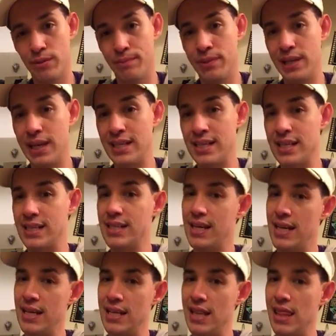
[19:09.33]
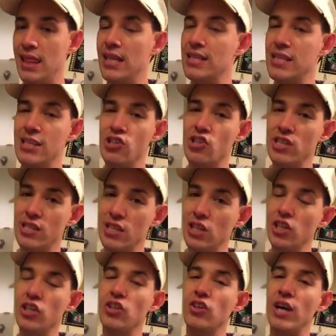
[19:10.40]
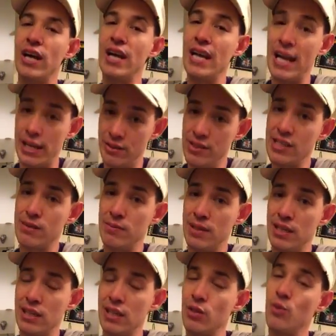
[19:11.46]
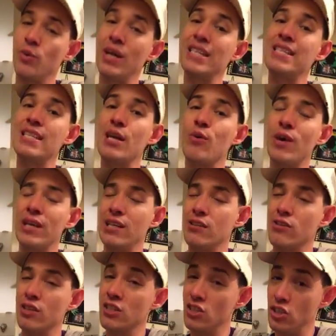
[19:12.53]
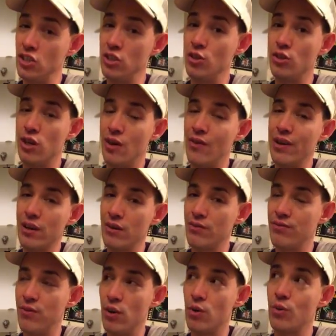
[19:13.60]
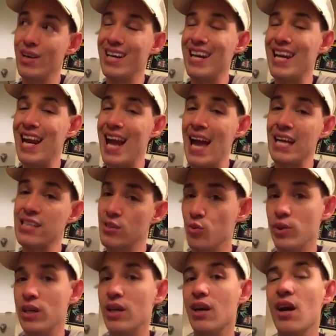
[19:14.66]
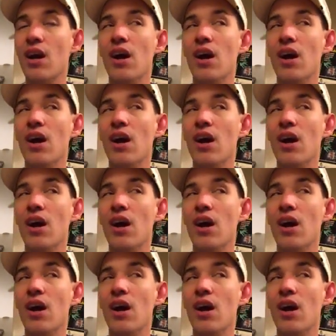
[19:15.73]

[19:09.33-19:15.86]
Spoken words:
But as I said, this is just a little announcement that the Wednesday Wine Downs will continue going forward next week.